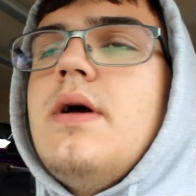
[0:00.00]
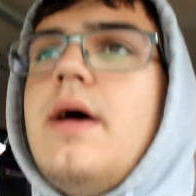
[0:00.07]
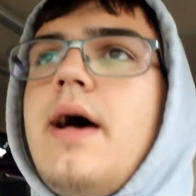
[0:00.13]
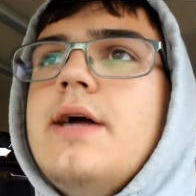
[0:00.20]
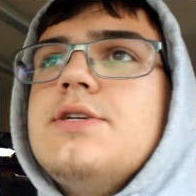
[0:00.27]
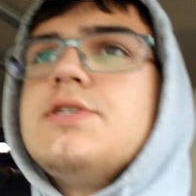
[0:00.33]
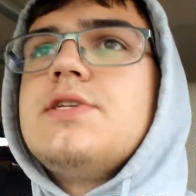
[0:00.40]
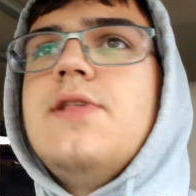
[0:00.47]

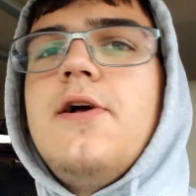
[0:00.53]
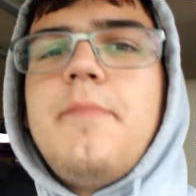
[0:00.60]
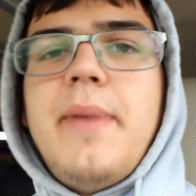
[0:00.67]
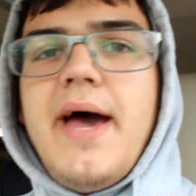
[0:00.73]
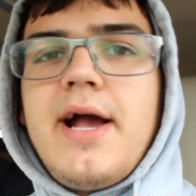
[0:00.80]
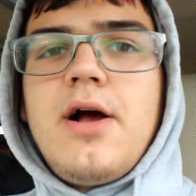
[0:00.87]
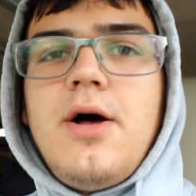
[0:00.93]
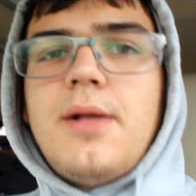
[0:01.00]
I just look
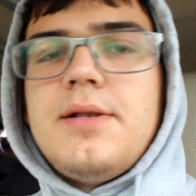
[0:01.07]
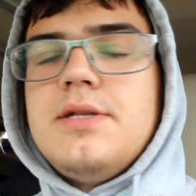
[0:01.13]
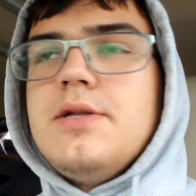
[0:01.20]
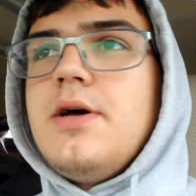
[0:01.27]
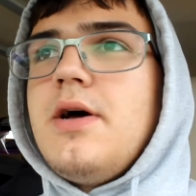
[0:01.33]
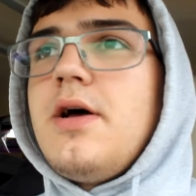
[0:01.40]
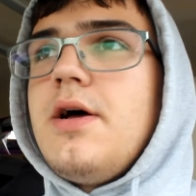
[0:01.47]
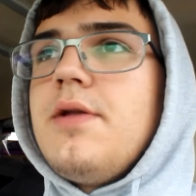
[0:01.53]
back on
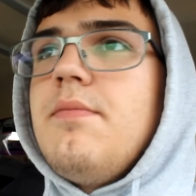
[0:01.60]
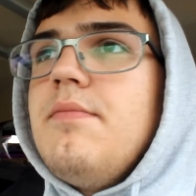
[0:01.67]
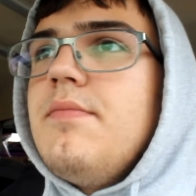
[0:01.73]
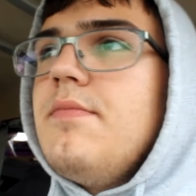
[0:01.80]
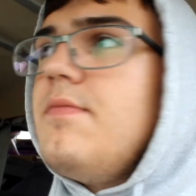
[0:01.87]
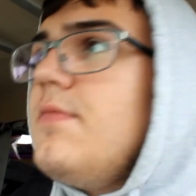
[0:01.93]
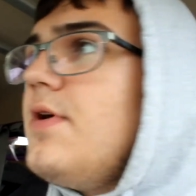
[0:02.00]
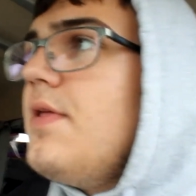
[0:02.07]

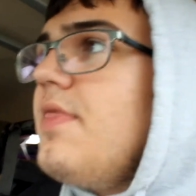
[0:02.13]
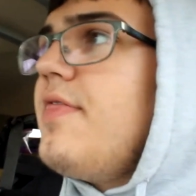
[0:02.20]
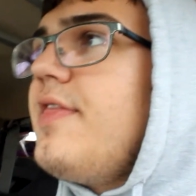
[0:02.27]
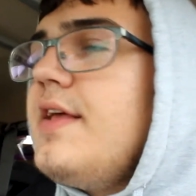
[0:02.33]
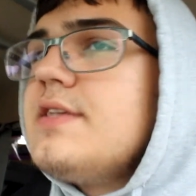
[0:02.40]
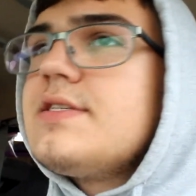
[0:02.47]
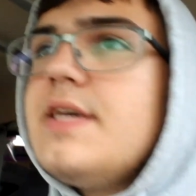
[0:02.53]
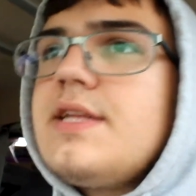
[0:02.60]

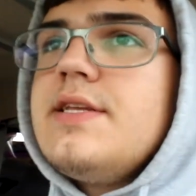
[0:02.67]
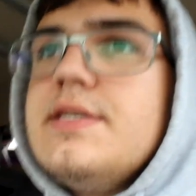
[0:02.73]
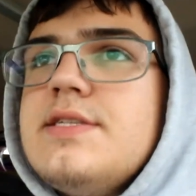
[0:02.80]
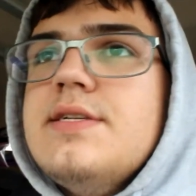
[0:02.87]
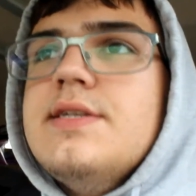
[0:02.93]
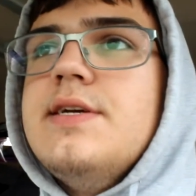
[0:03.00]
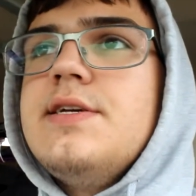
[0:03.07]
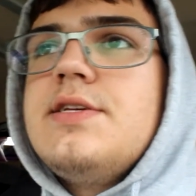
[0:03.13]
things like this
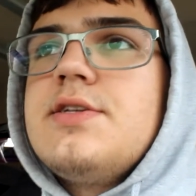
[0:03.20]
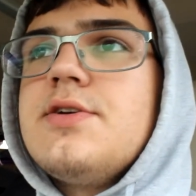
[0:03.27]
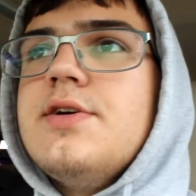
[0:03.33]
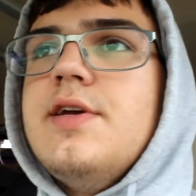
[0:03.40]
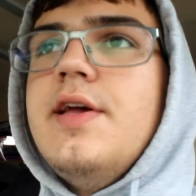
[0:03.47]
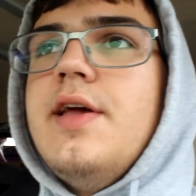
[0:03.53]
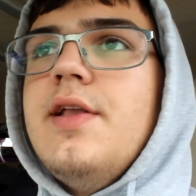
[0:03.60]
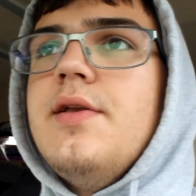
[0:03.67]
in
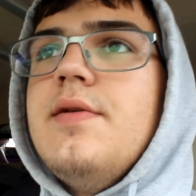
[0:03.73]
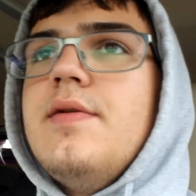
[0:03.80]
history, and